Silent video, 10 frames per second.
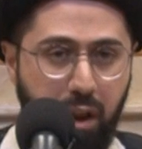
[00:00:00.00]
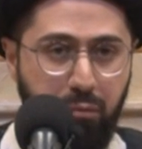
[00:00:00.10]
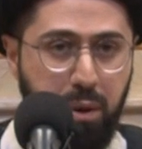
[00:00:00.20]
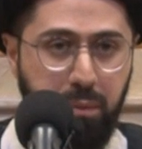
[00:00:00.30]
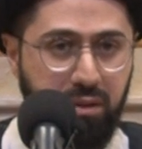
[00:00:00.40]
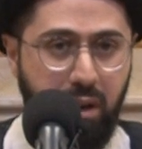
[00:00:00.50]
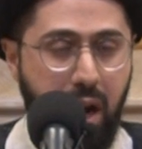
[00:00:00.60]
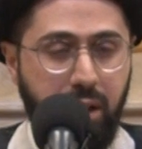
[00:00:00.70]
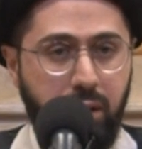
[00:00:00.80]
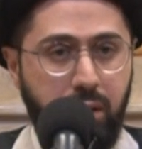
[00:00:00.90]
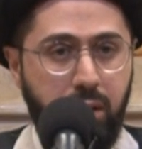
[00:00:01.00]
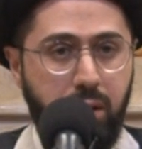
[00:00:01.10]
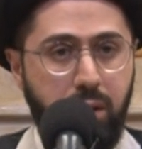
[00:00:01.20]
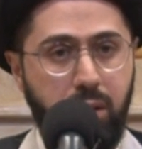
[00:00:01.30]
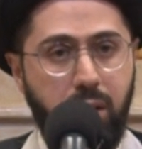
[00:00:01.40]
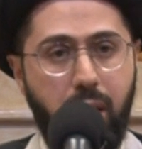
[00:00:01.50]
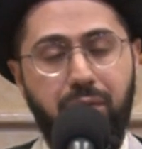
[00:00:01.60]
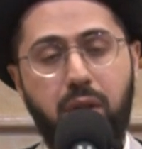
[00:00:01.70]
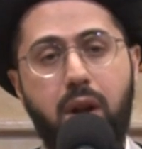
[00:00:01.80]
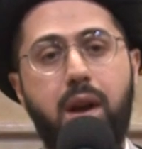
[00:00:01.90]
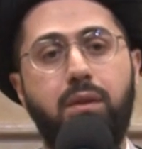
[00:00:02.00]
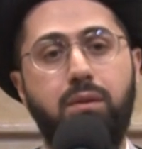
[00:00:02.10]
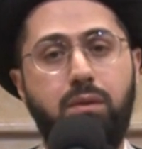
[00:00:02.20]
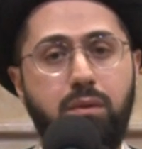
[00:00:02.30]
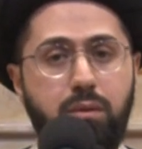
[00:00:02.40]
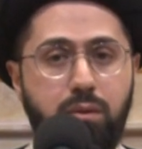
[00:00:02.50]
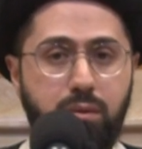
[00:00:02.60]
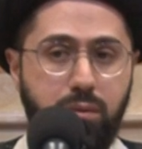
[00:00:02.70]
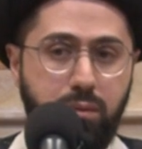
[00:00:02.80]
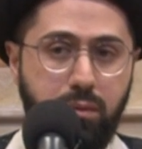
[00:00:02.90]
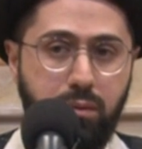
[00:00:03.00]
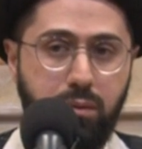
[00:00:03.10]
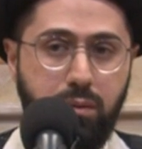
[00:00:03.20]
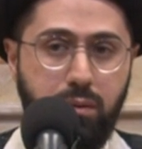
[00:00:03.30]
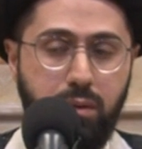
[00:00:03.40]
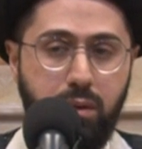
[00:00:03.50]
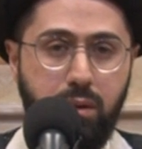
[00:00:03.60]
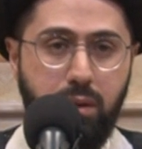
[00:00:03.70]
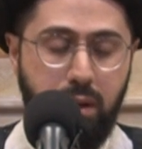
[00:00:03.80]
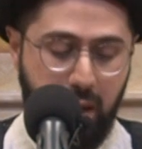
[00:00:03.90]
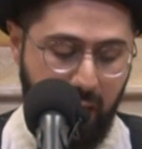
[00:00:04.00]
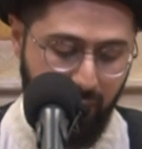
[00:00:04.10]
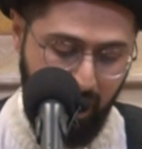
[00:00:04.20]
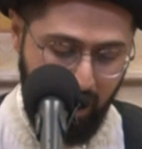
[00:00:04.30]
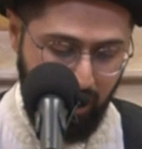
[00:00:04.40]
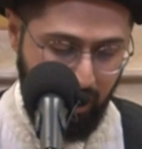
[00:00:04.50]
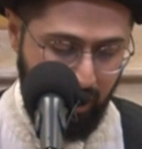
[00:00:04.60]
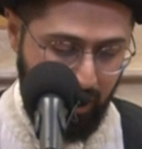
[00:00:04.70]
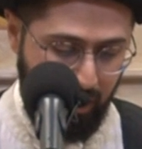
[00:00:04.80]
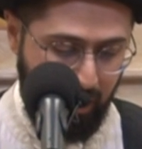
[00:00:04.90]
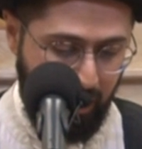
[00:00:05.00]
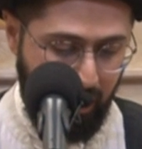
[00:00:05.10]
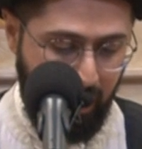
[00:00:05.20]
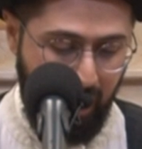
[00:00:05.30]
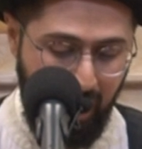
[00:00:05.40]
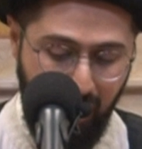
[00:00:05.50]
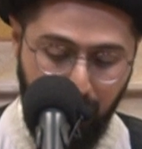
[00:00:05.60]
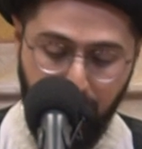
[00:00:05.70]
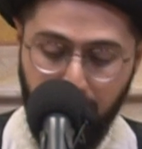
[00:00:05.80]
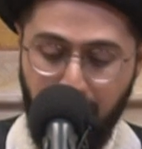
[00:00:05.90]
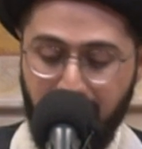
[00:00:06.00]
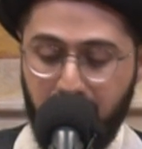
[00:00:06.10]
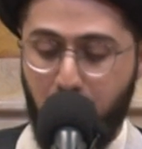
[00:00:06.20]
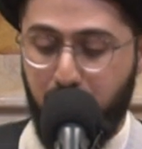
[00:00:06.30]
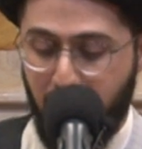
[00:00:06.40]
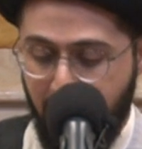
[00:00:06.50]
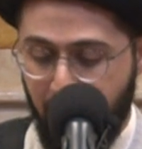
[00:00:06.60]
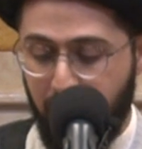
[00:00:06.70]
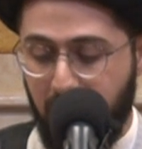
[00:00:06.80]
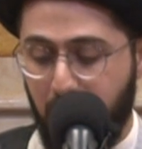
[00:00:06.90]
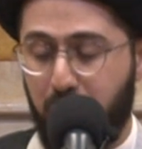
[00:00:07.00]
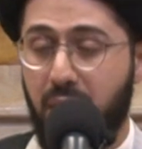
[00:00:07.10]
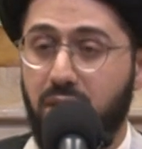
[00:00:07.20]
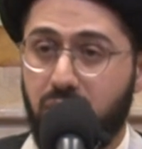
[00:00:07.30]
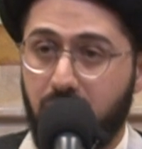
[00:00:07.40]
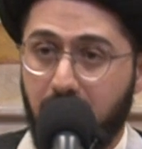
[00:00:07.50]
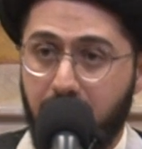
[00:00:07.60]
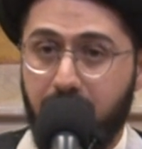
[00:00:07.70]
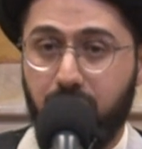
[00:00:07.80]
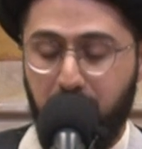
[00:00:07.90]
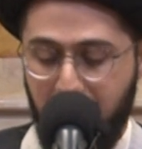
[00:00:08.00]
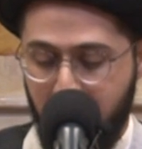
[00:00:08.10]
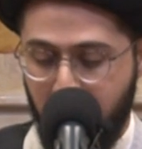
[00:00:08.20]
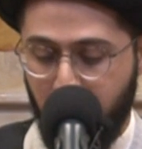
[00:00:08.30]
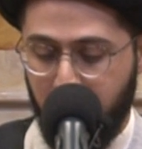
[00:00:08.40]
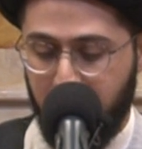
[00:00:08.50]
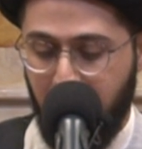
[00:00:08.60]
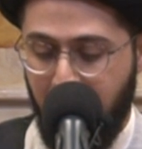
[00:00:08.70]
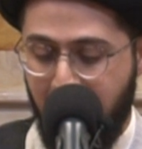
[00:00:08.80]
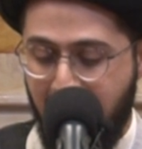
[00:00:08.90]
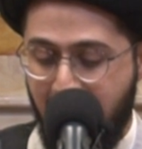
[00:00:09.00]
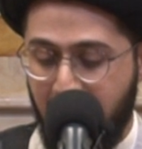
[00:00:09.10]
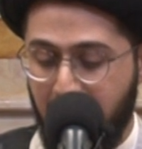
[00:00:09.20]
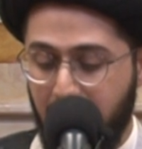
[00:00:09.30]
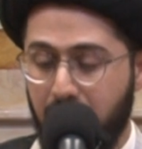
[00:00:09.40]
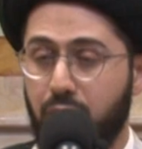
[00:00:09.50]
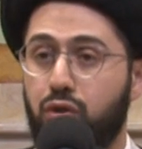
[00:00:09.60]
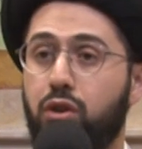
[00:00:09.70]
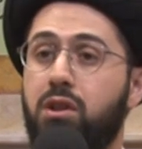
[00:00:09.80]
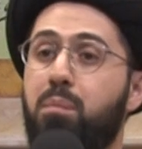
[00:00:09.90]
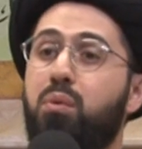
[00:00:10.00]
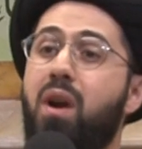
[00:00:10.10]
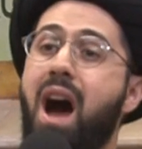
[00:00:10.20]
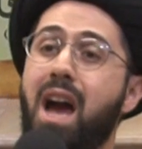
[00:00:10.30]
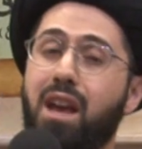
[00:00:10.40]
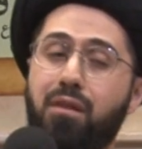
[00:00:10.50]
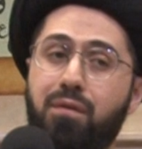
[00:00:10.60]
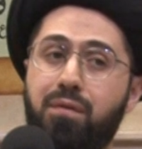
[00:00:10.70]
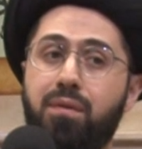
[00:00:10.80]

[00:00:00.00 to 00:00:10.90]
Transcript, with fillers: have been misguided at their hands. And then he makes a prayer, he prays to Allah subhanahu wa ta'ala to deprive